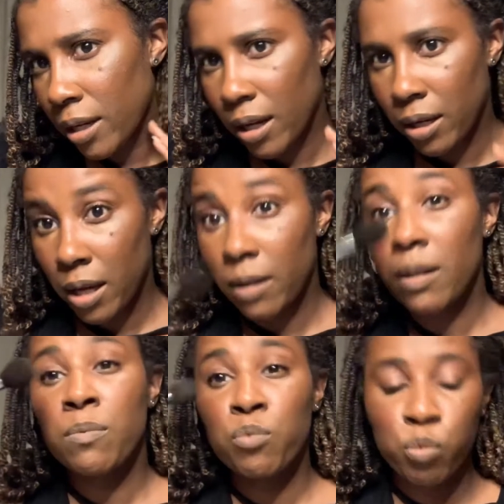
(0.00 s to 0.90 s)
I kind of
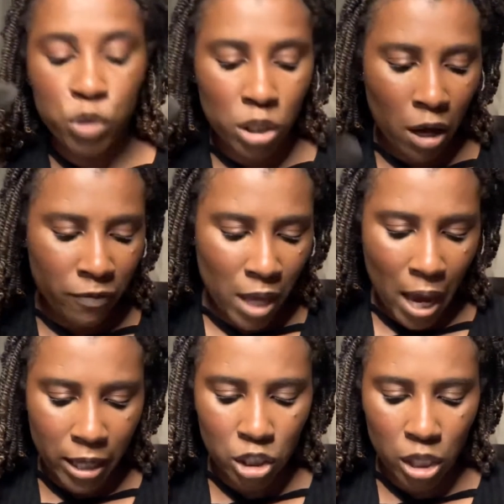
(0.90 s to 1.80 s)
took off the
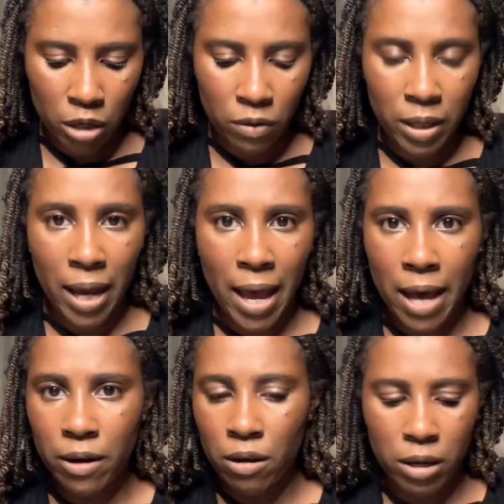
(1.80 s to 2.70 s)
eyeshadow that I
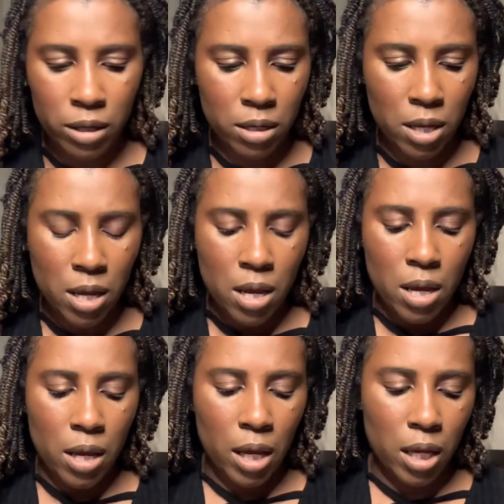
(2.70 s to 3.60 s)
had on,
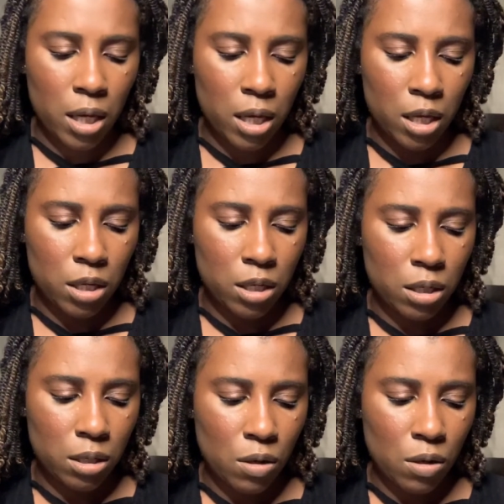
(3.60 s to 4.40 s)
and